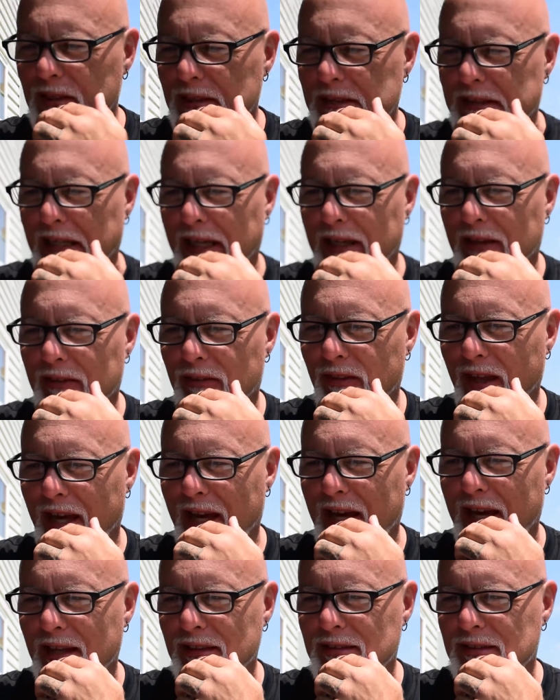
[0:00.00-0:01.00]
Take
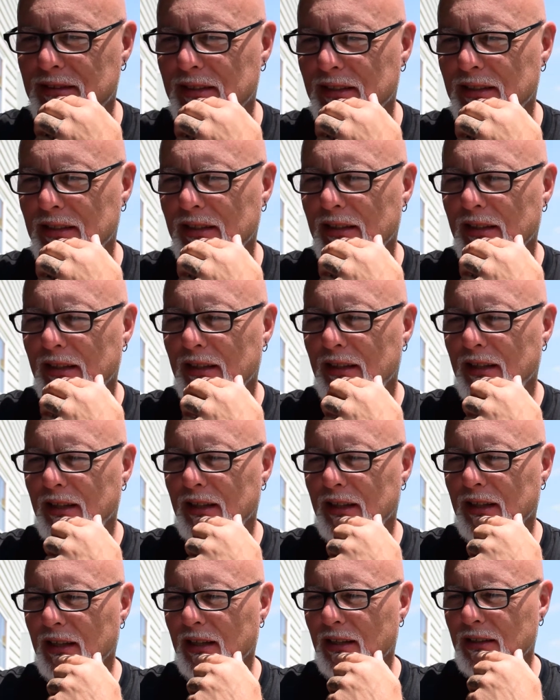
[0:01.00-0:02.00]
that,
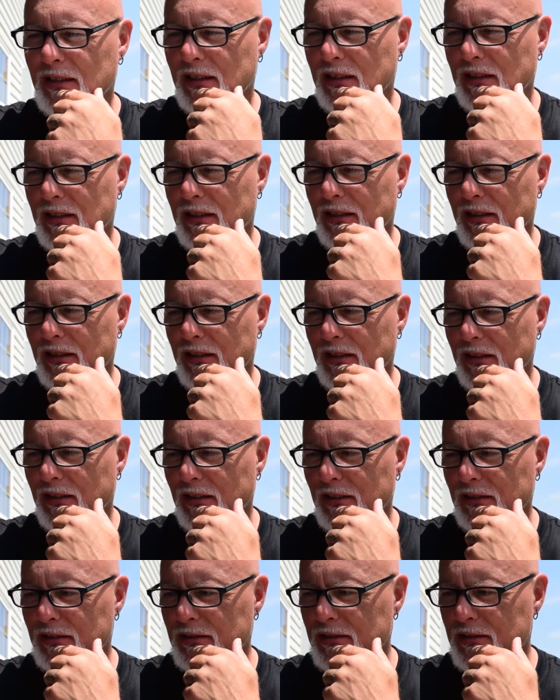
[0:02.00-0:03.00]
and it
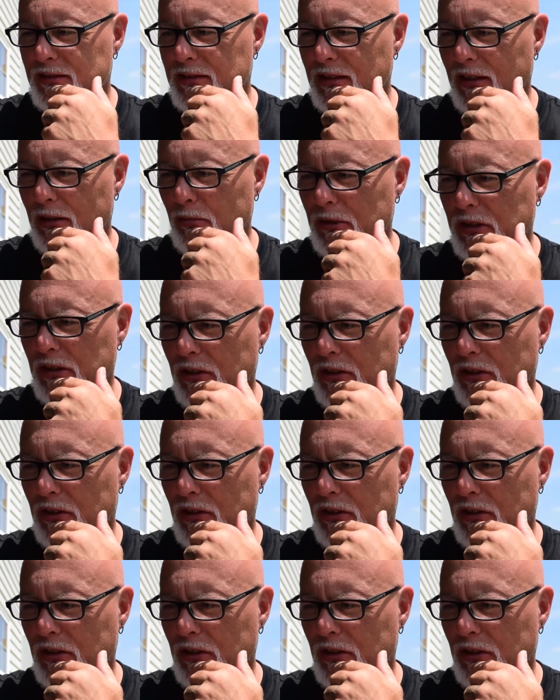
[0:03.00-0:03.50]
is how many